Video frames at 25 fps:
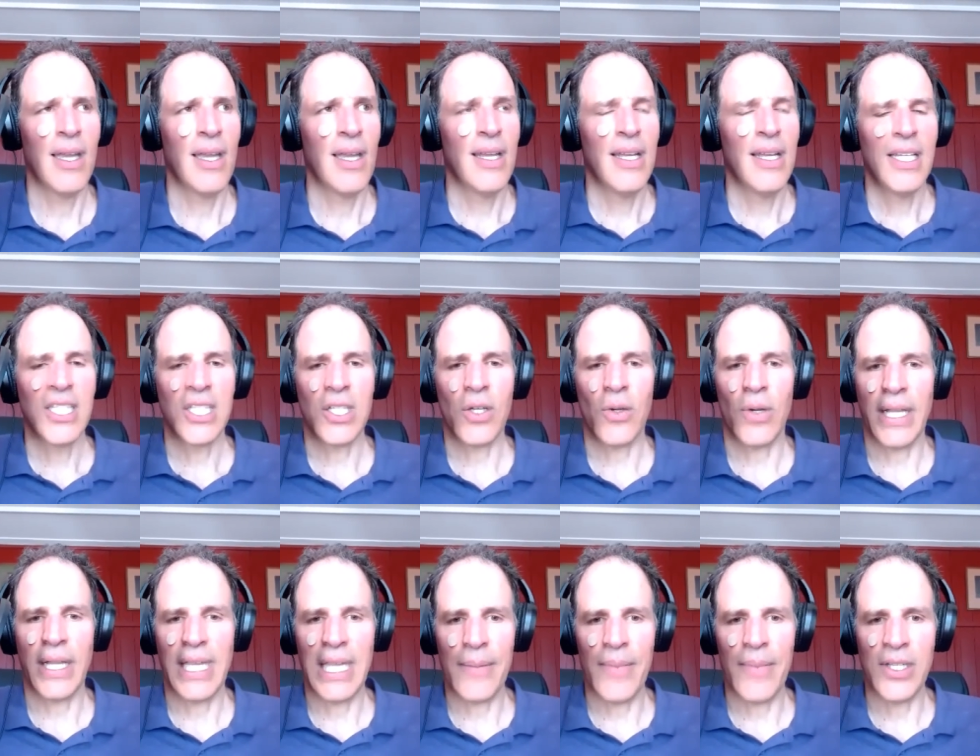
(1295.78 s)
So I
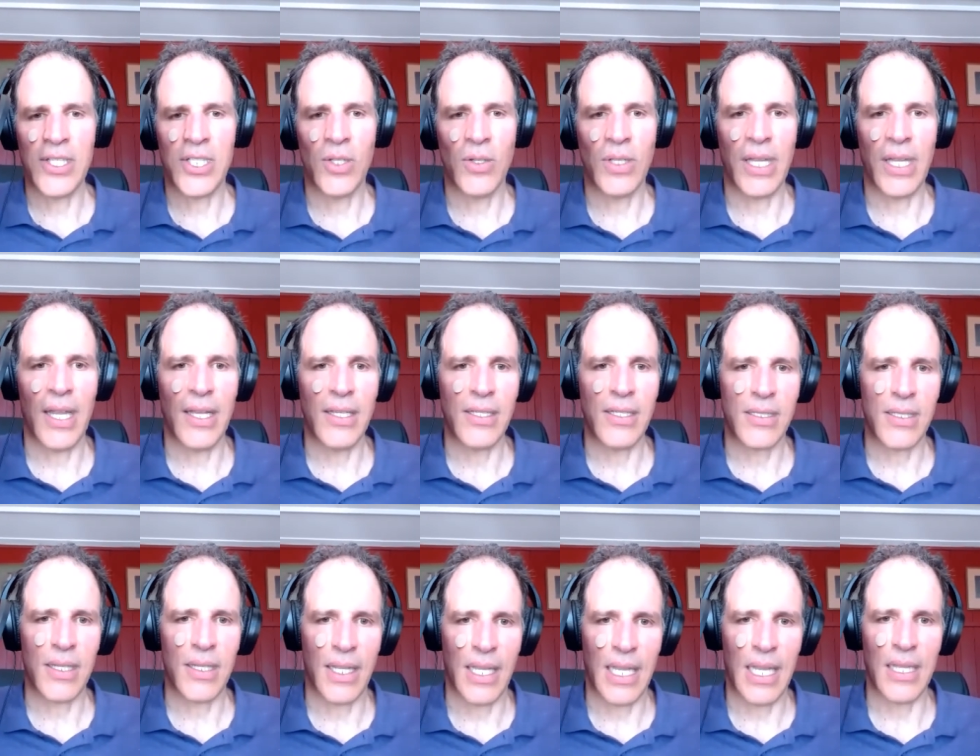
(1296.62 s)
get my suitcase,
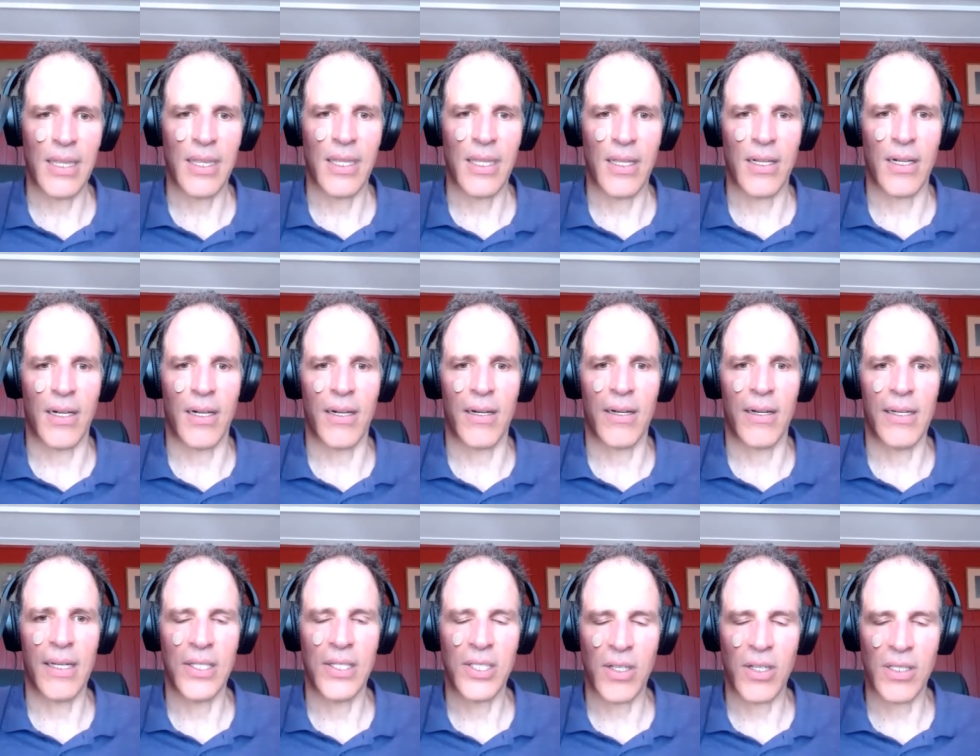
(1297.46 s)
I get in the car, and
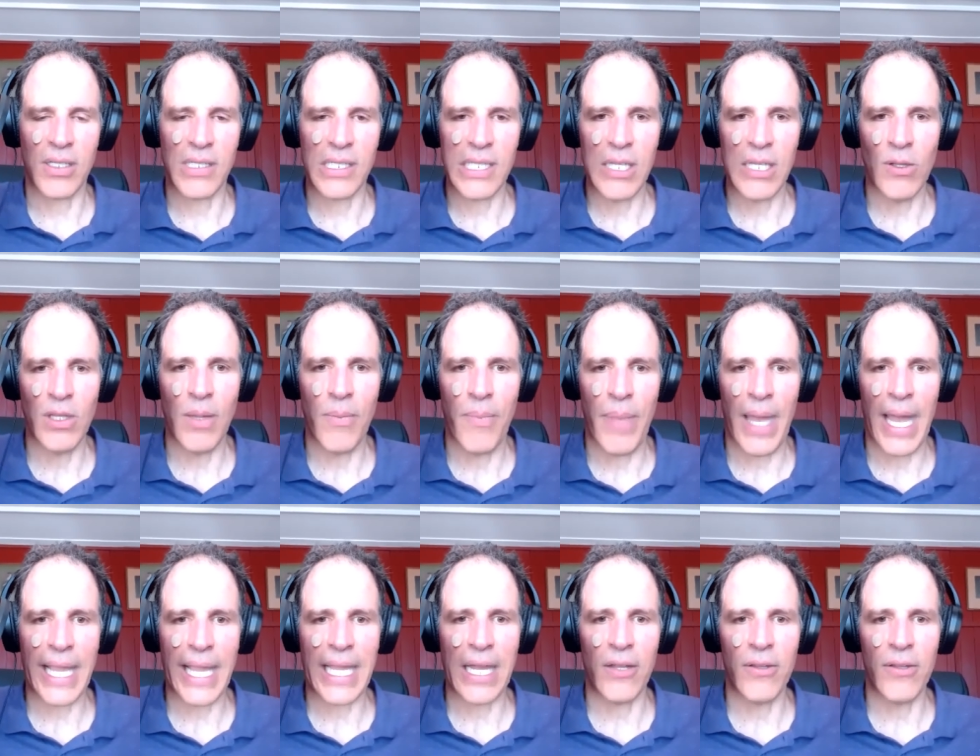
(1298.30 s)
I start to slowly
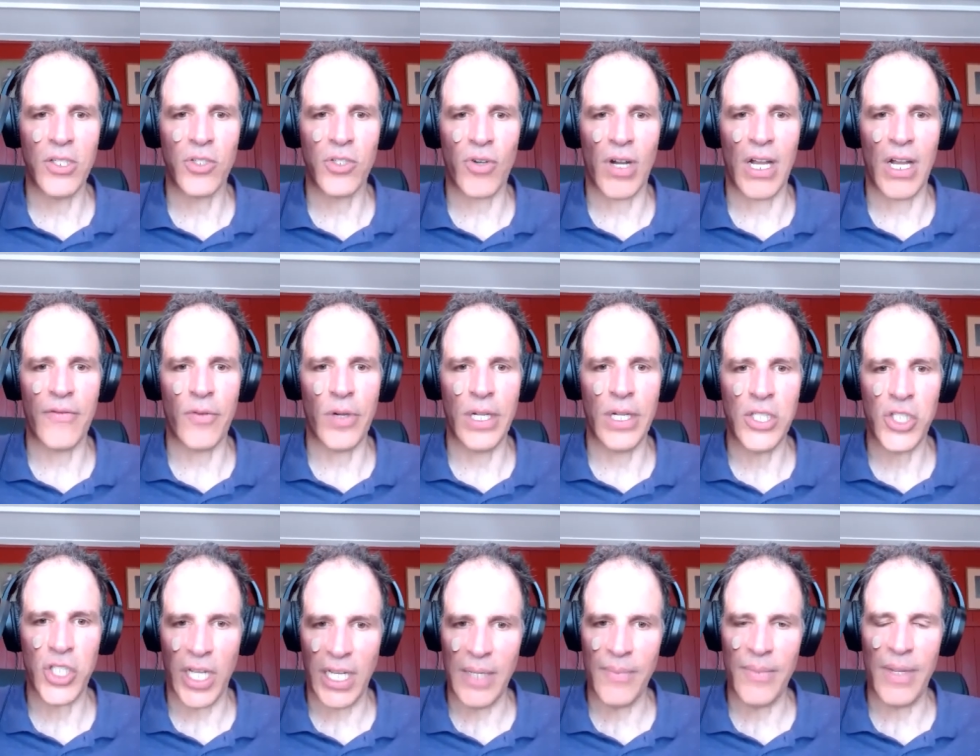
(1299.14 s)
back out of the driveway,
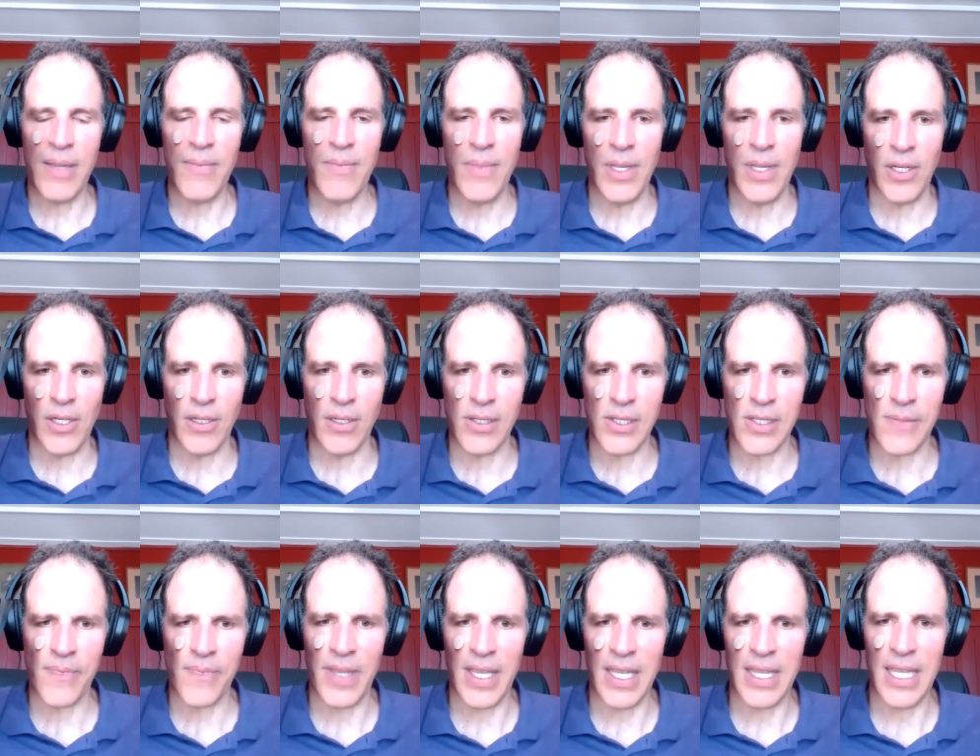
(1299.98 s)
checking my mirrors.
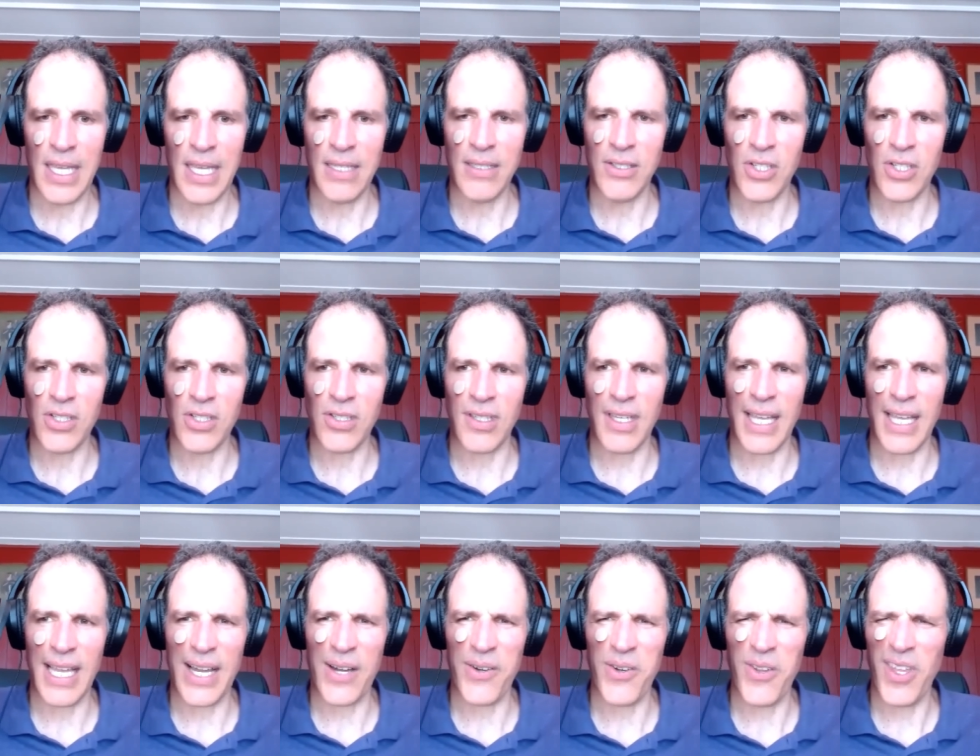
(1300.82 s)
And then just
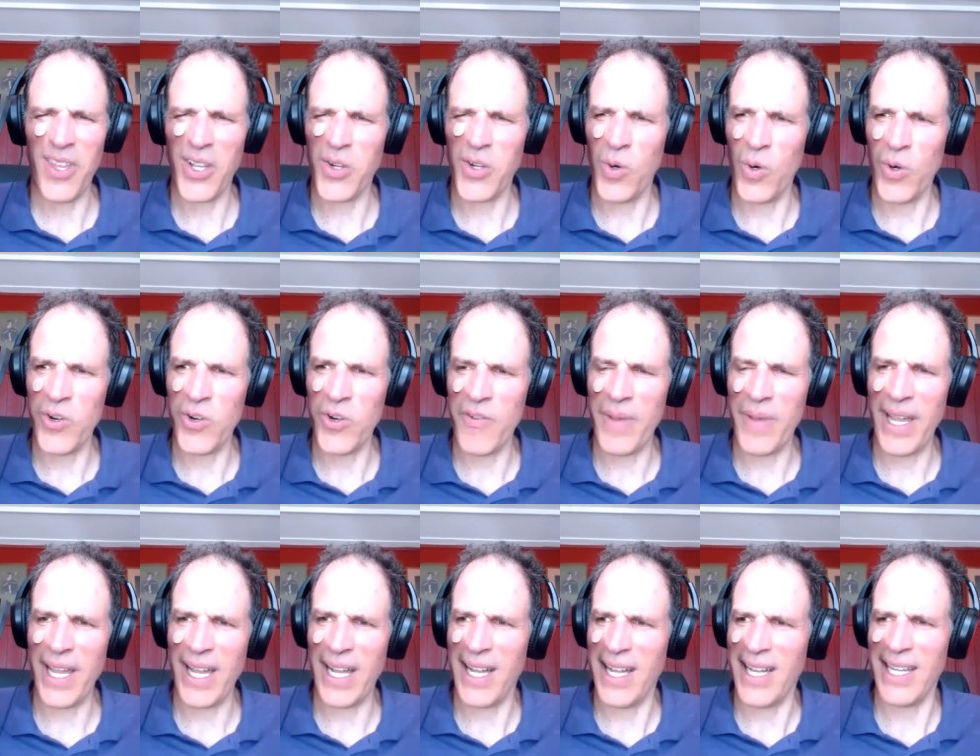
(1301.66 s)
out of the corner of
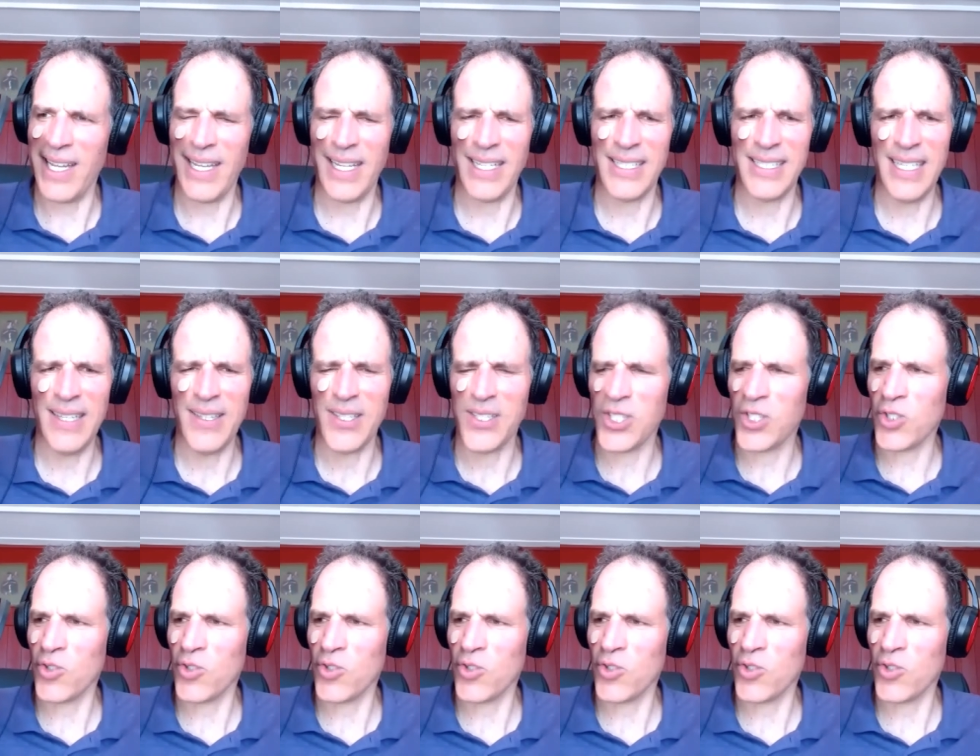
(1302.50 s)
my eye, I see the
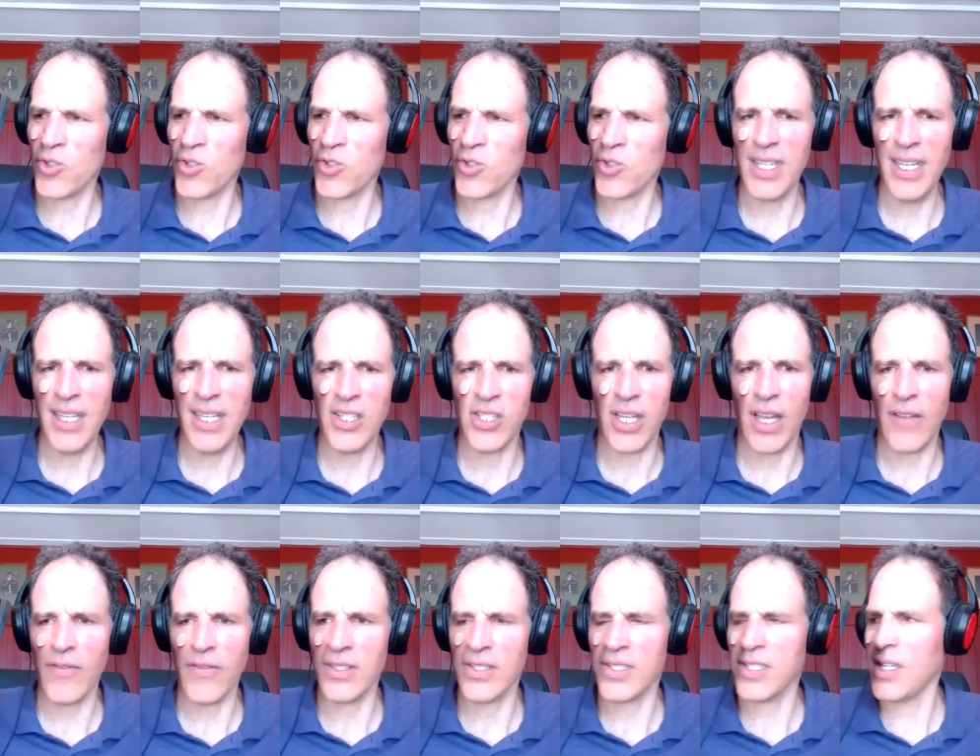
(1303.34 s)
strangest thing,
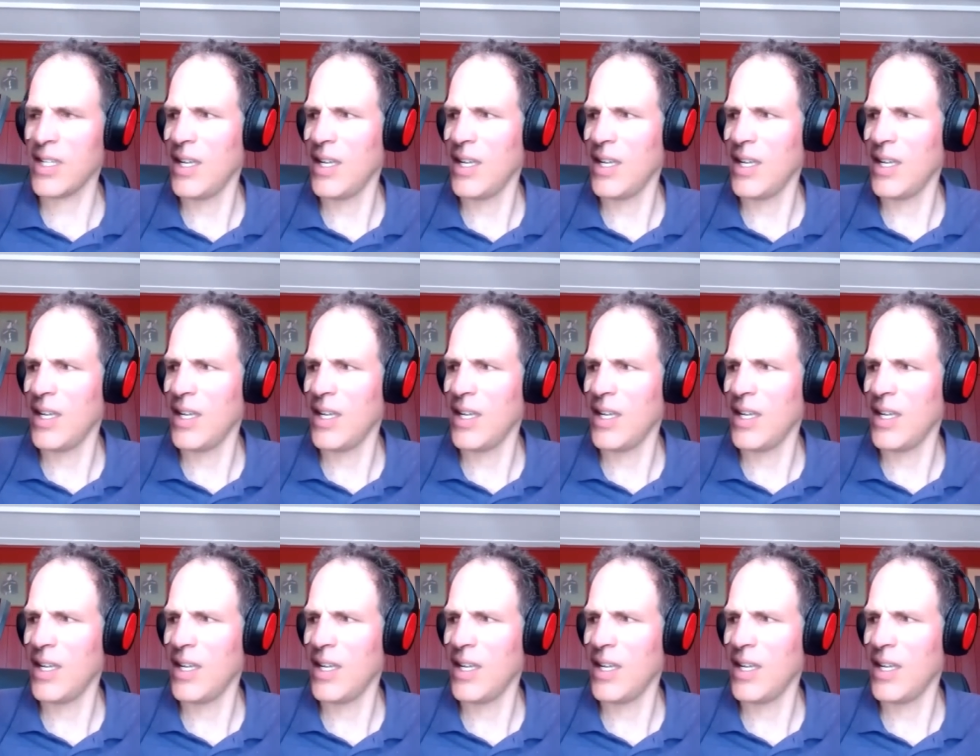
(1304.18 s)
Jeff, because